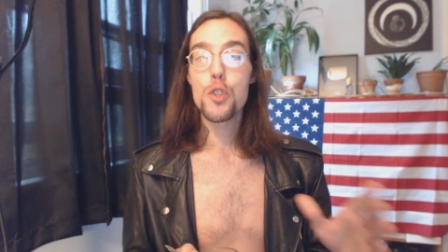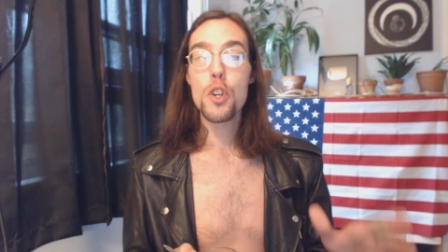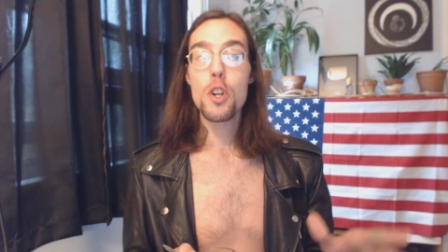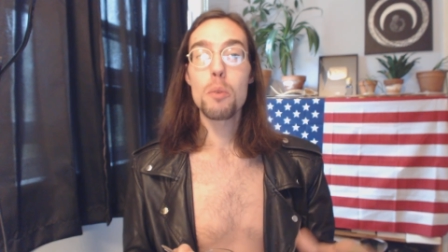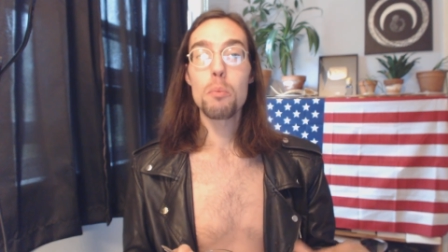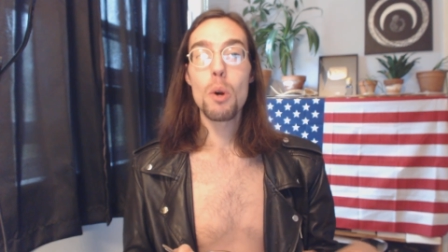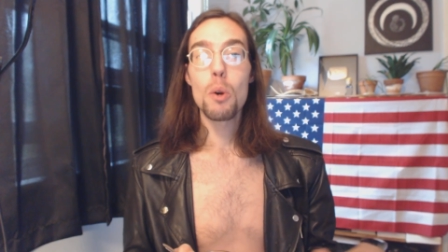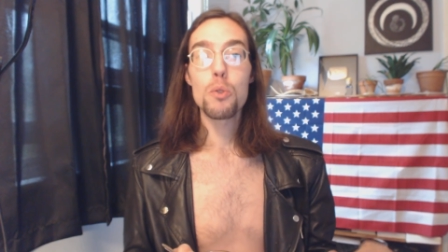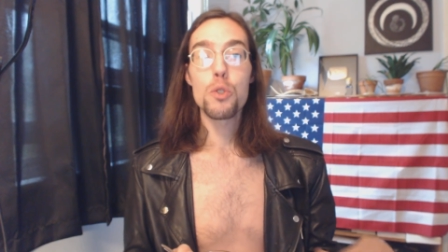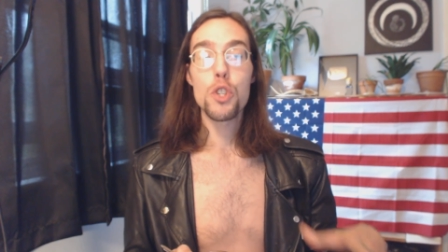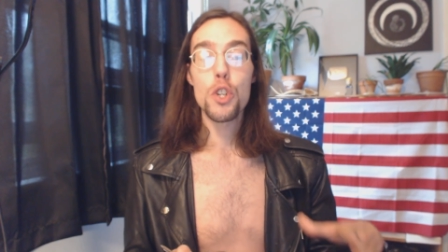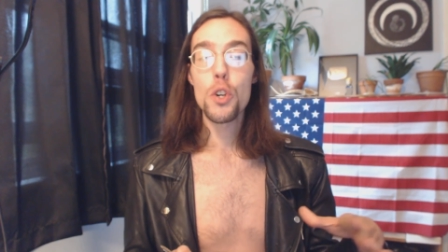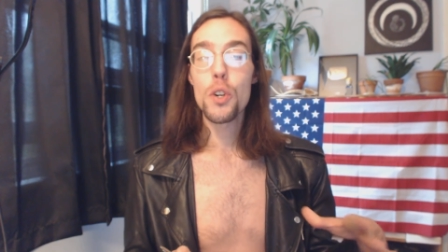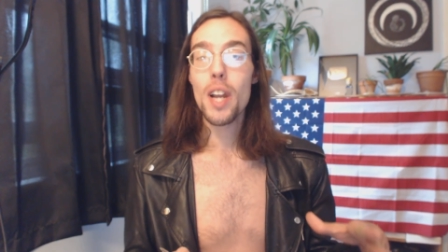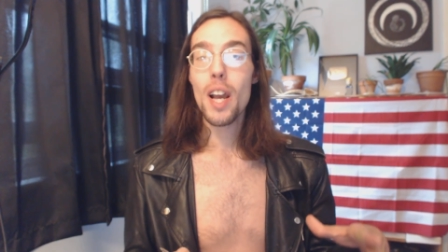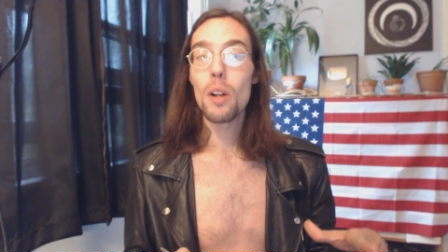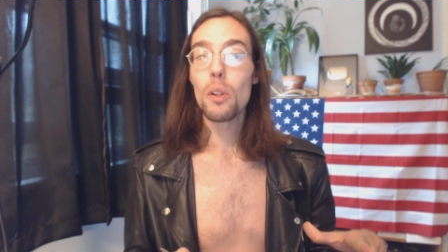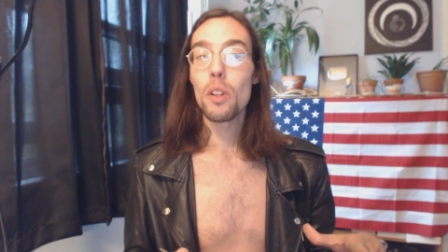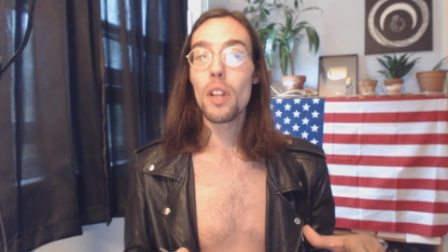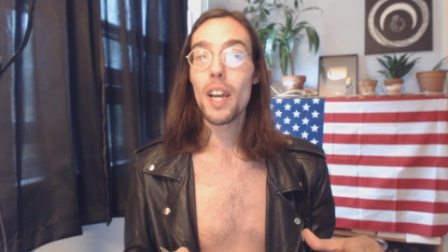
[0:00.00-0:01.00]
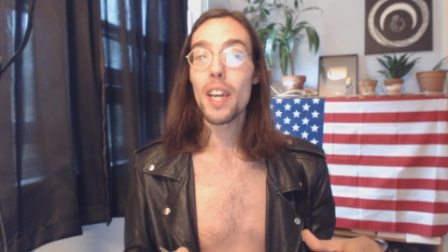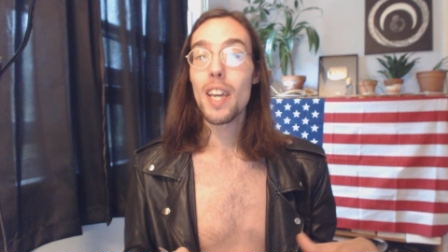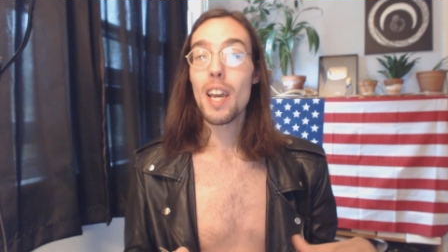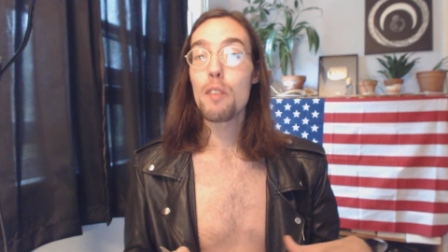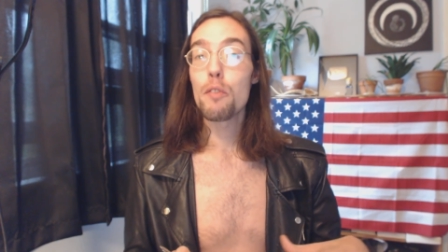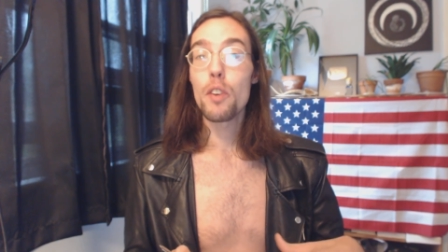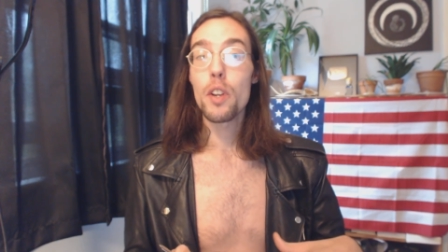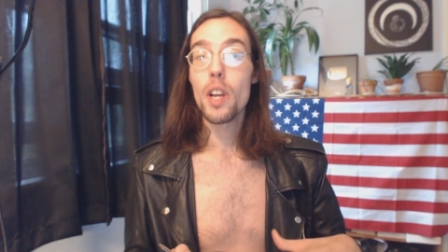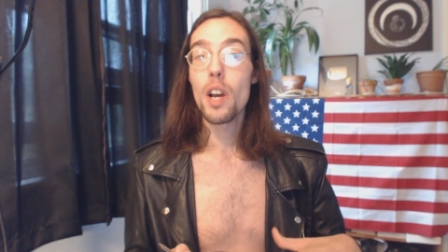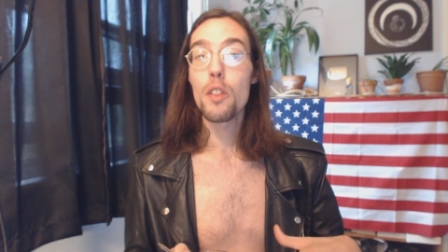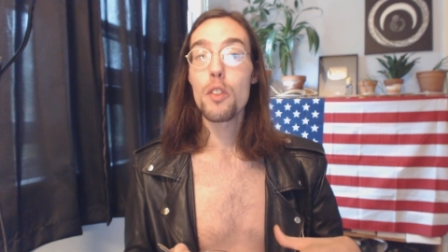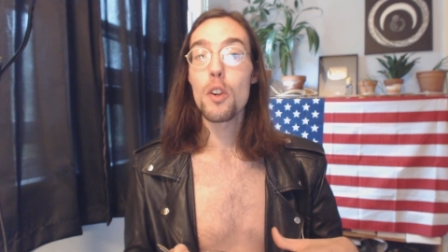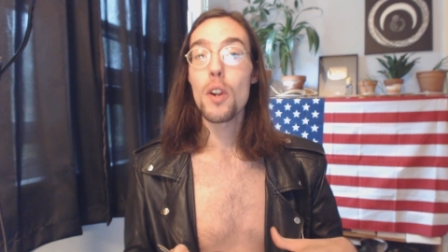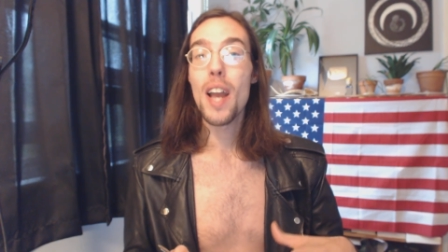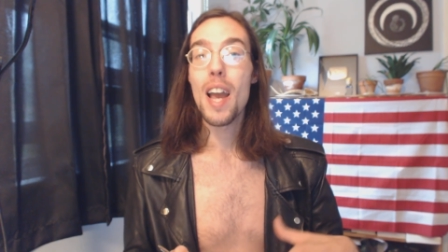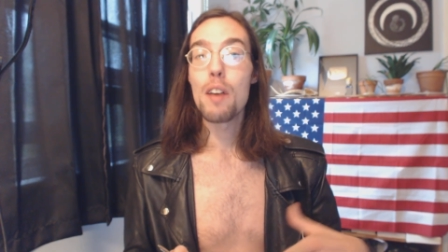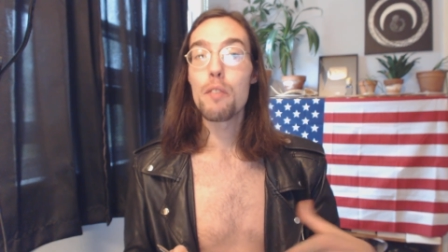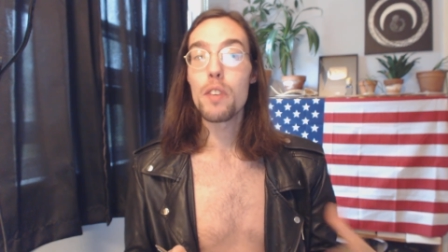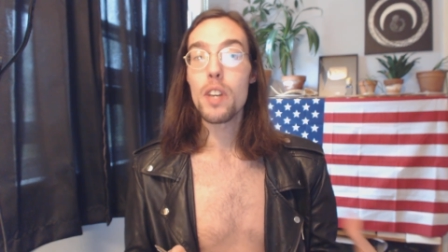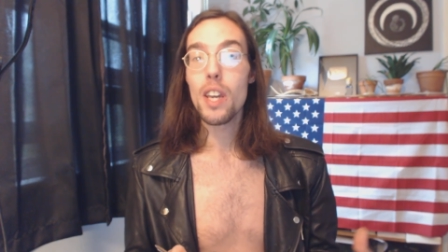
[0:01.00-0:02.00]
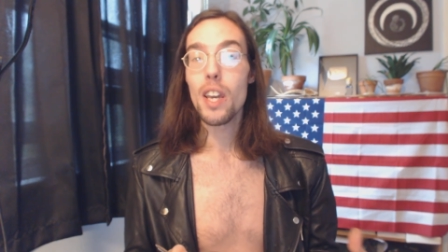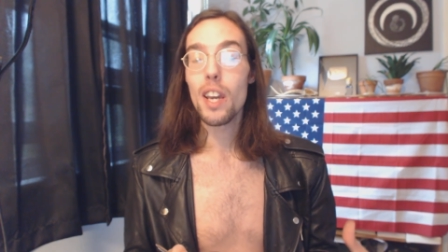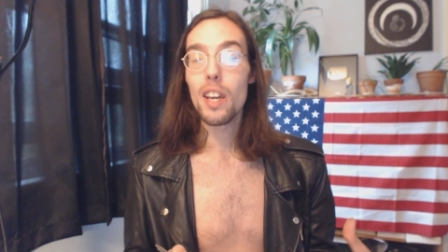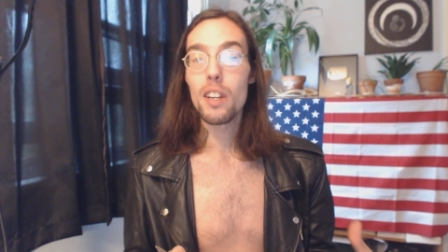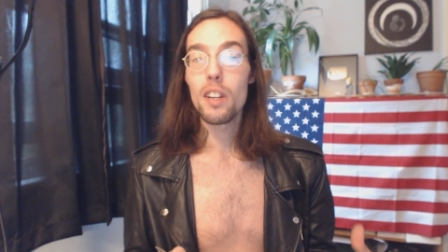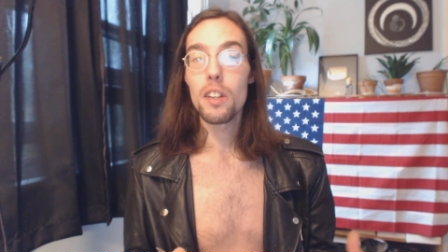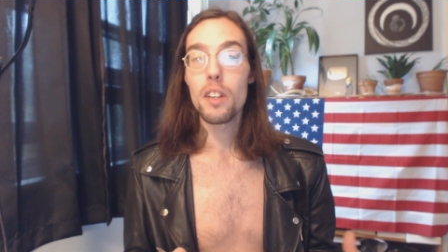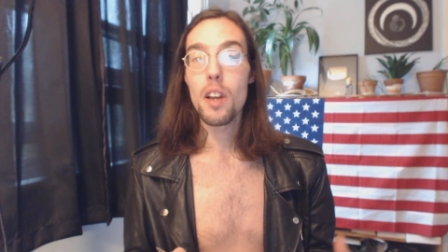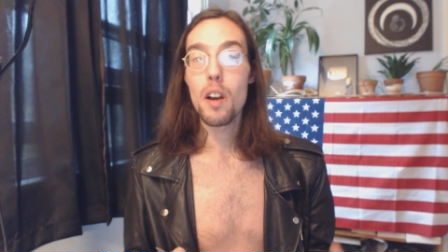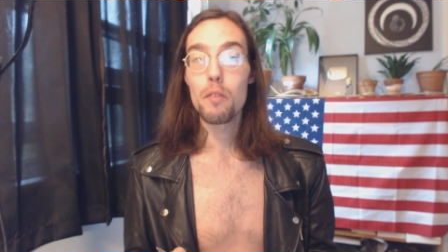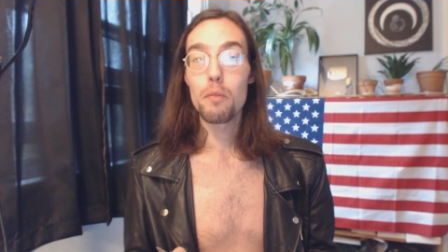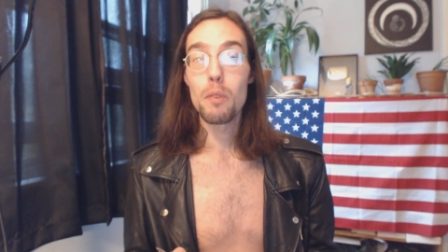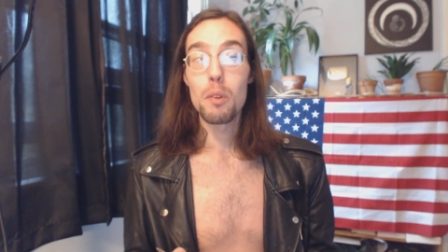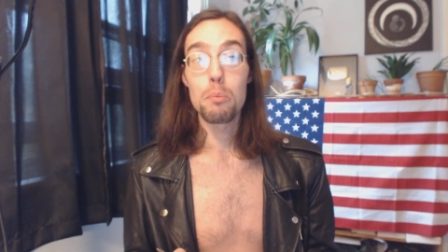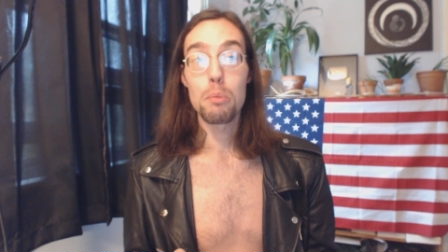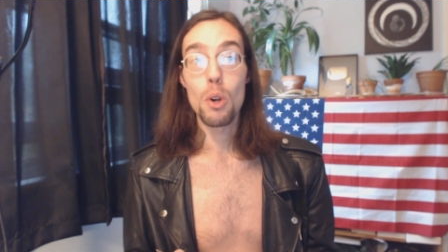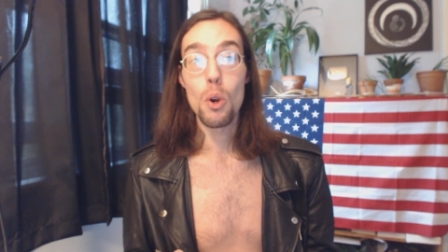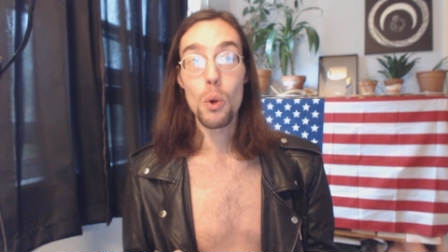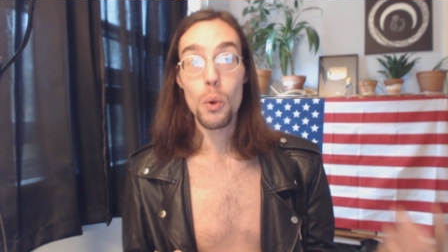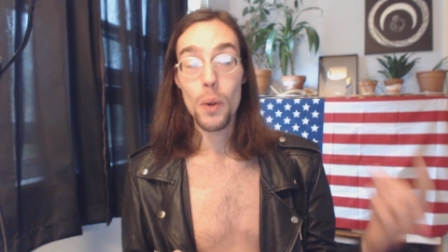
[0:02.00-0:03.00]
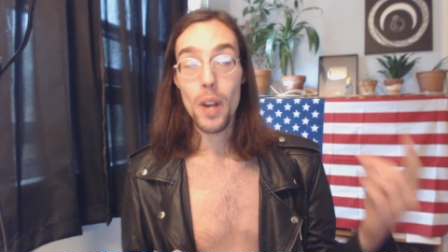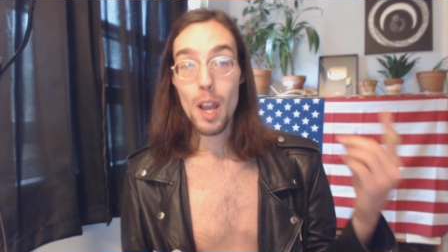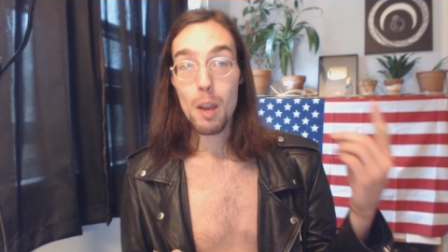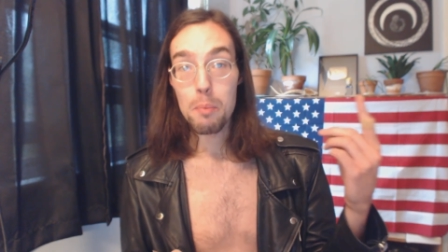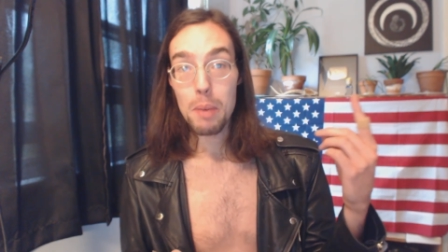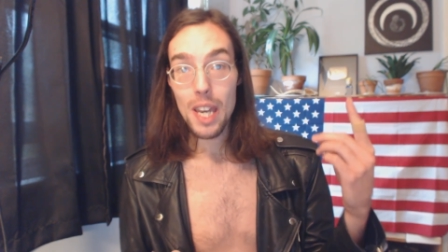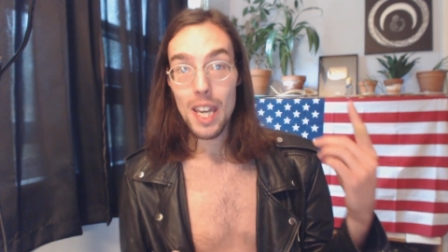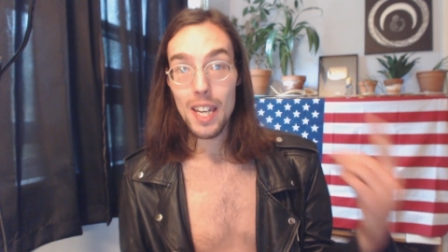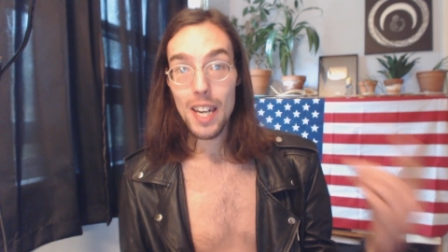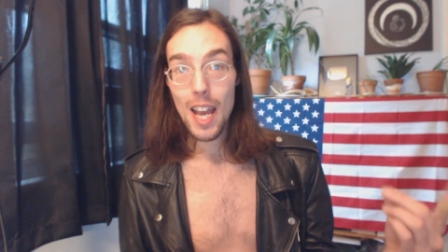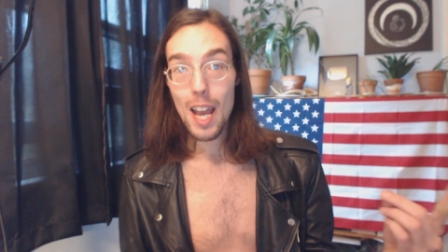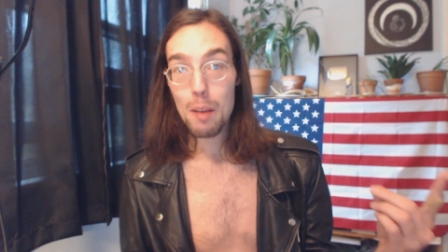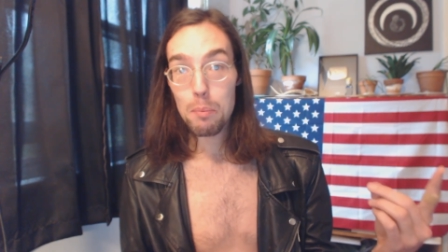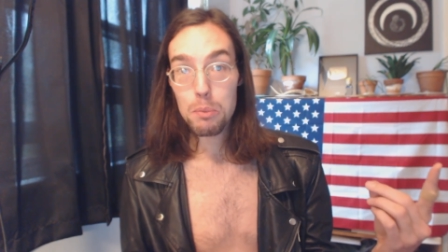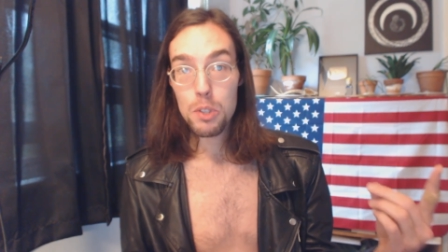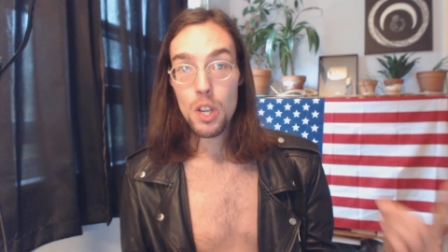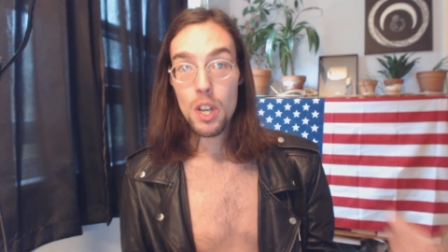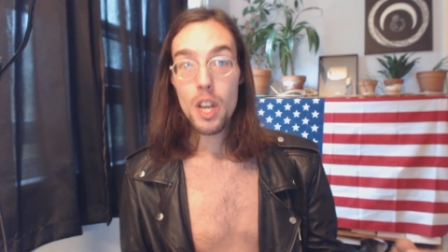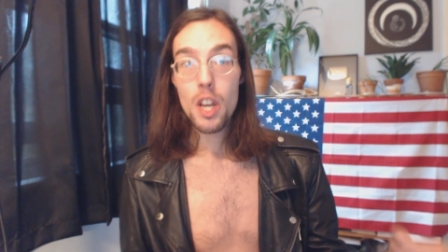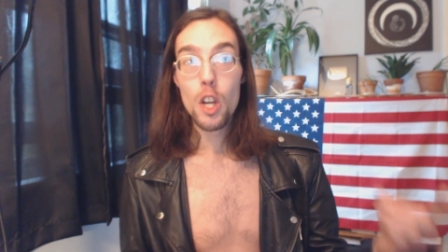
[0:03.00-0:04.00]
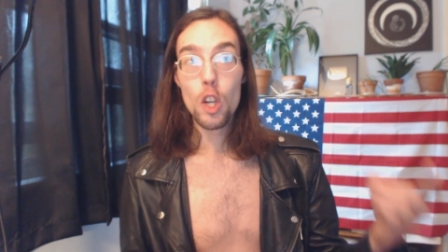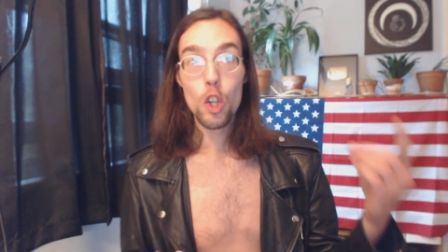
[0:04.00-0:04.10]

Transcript: sure it won't turn out like every other heavy handed government program inept,